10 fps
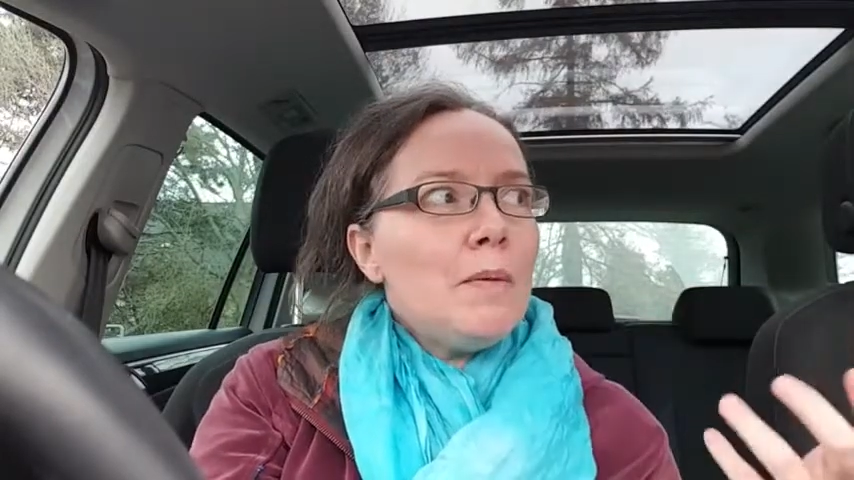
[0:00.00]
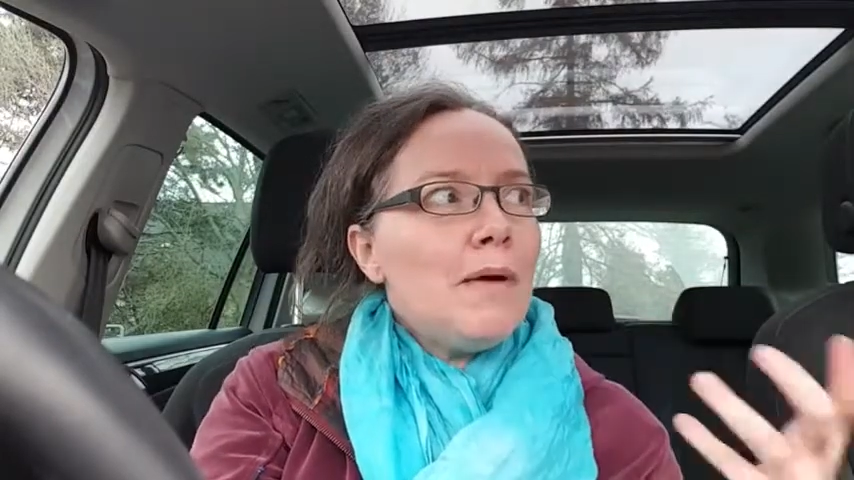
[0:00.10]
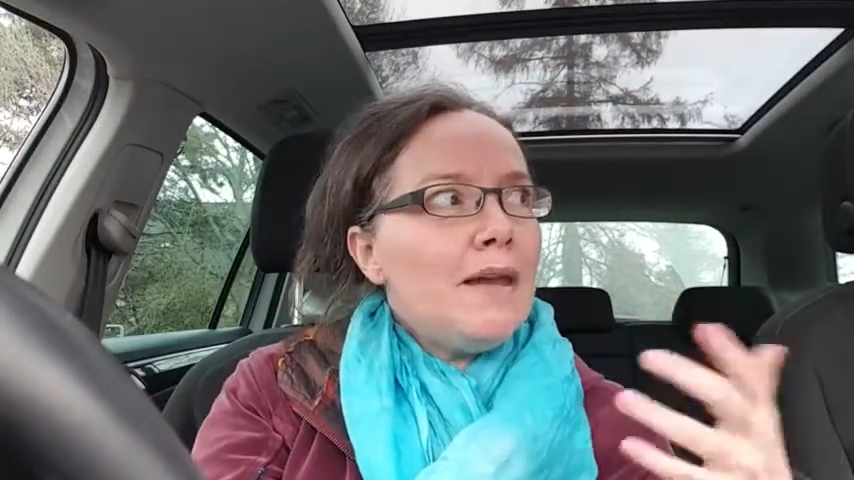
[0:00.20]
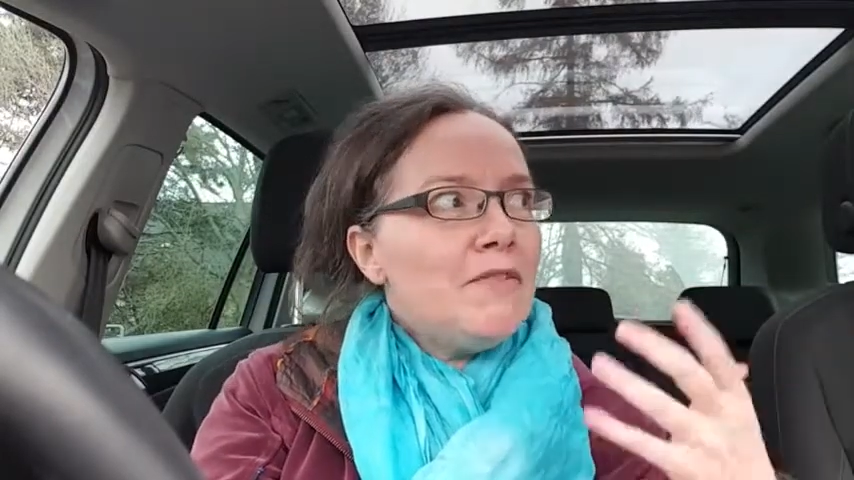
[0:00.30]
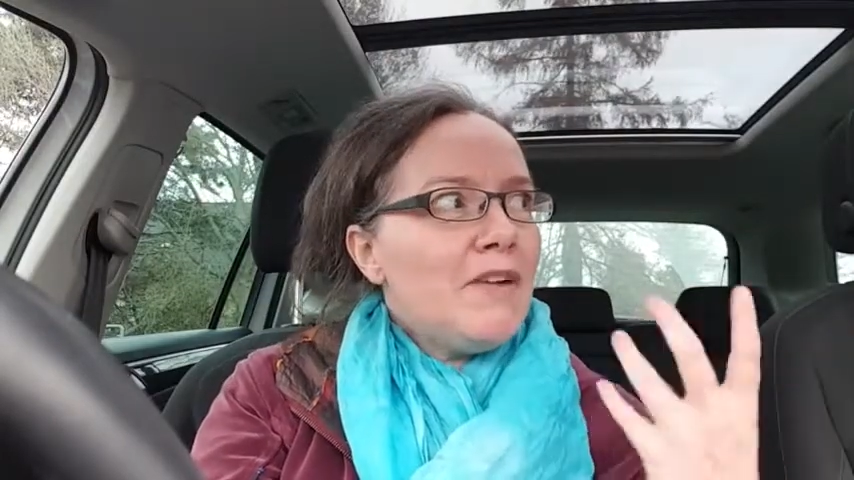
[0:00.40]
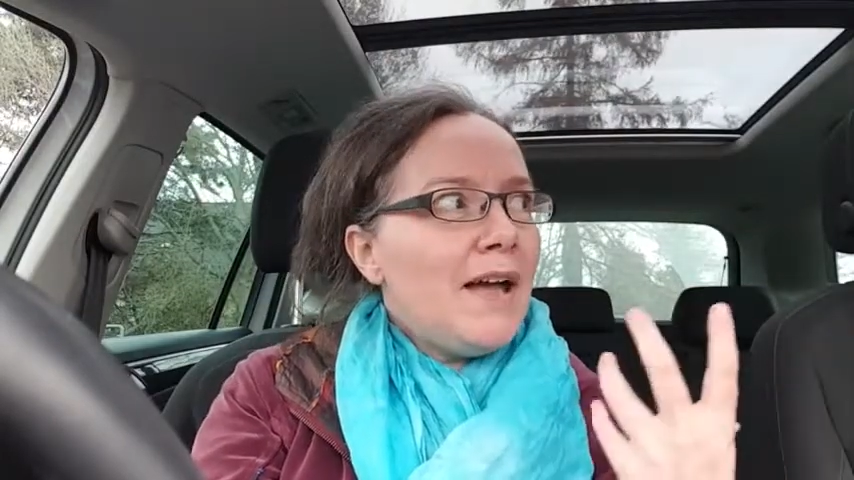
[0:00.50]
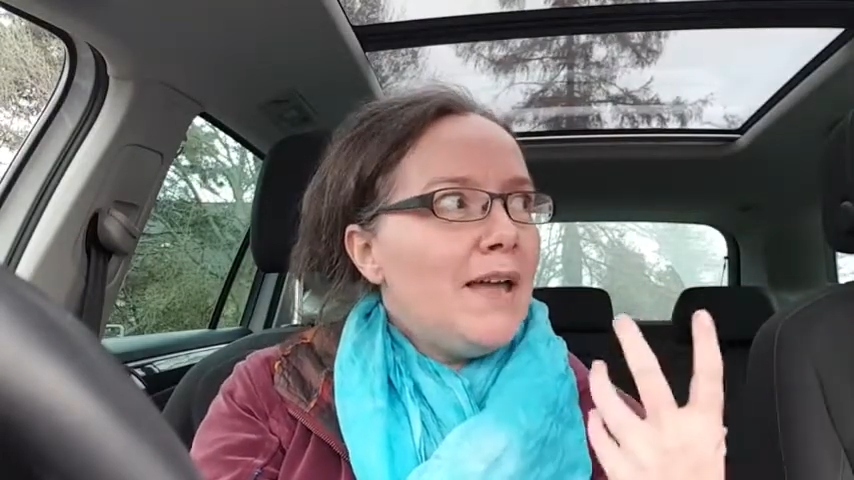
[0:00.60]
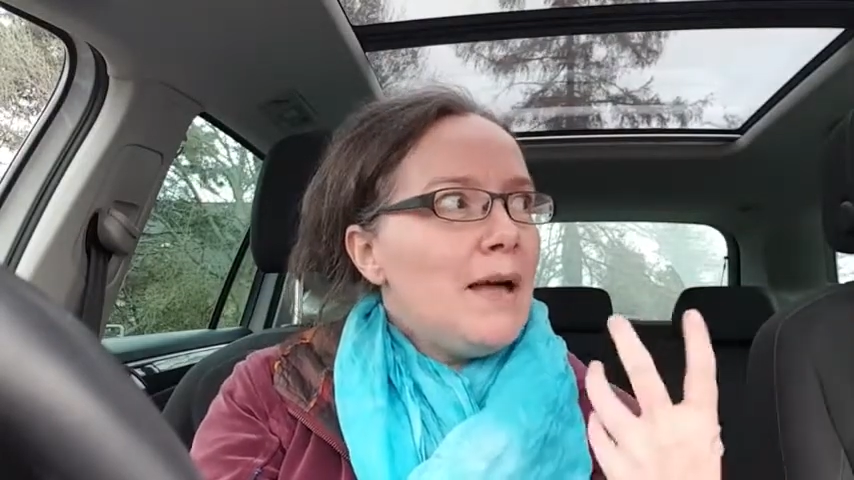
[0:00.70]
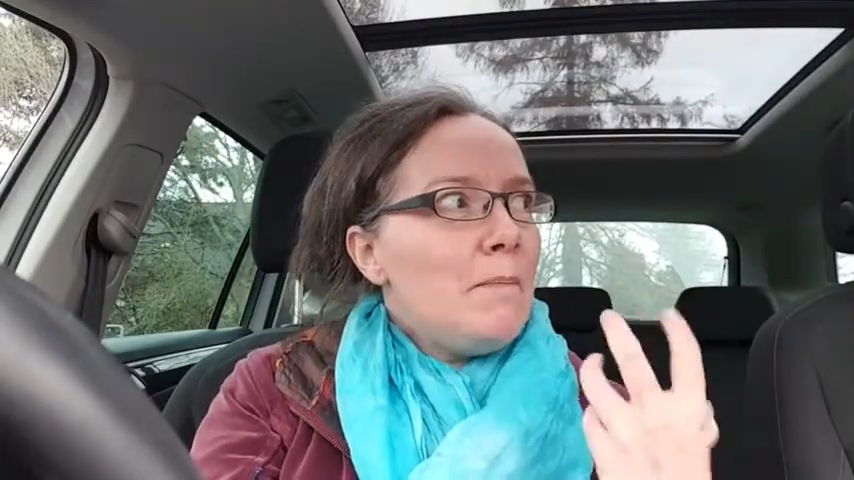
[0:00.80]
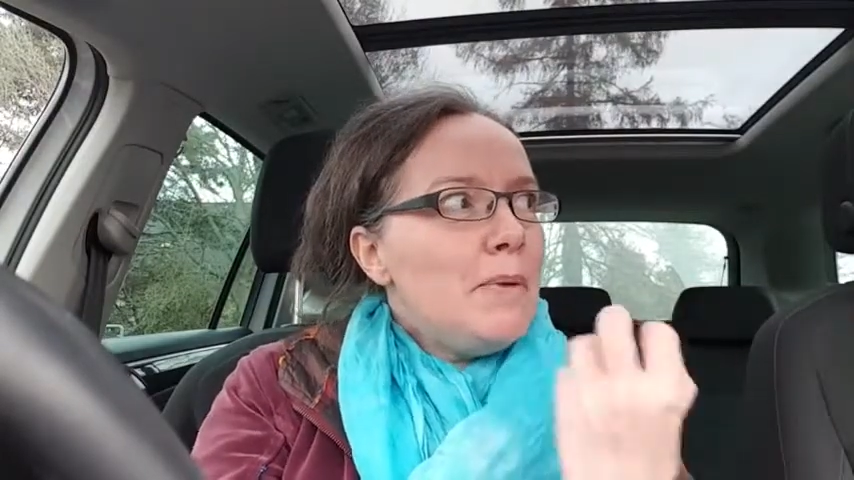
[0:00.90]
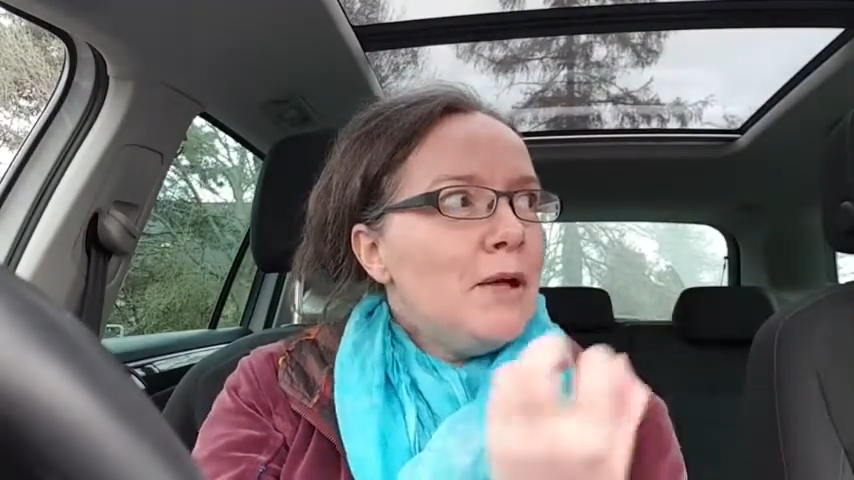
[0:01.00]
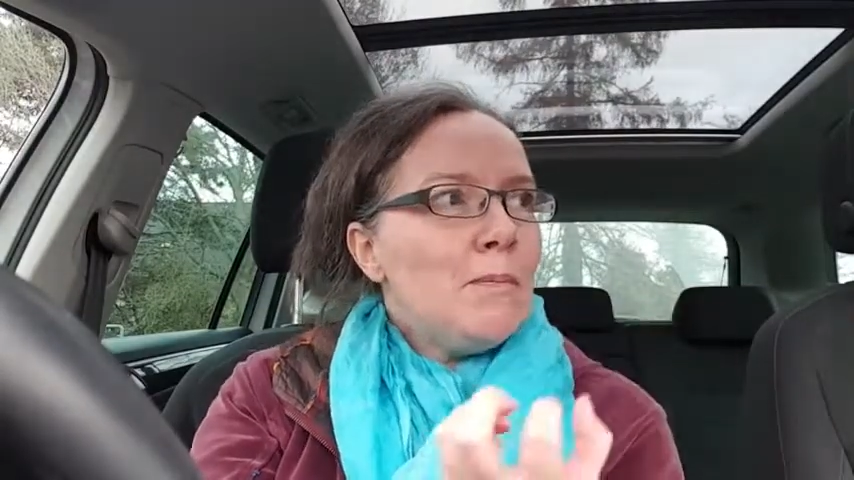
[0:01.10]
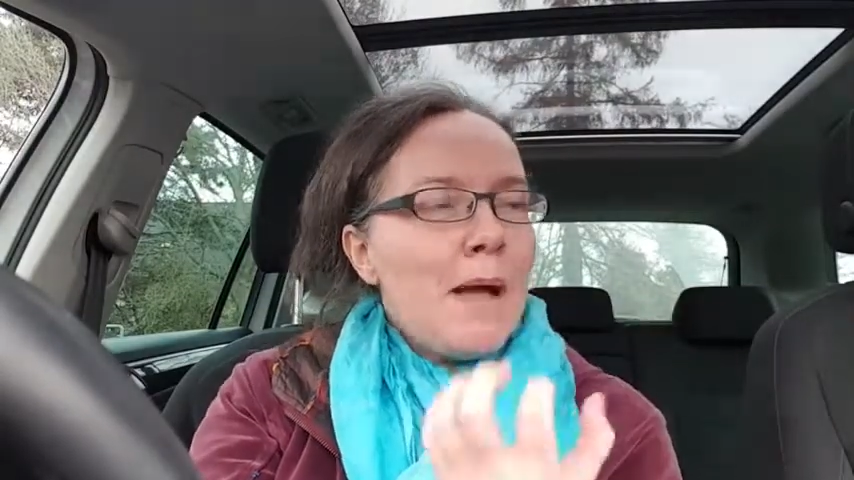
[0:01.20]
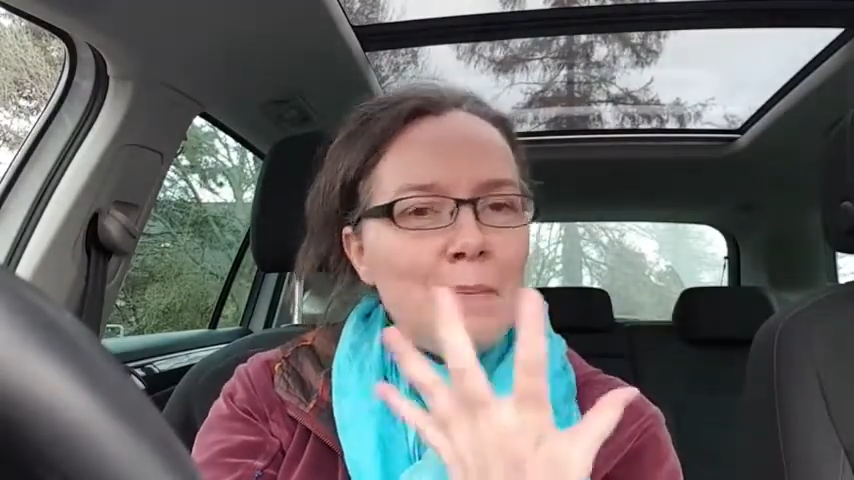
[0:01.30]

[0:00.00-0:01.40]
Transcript: but if I build my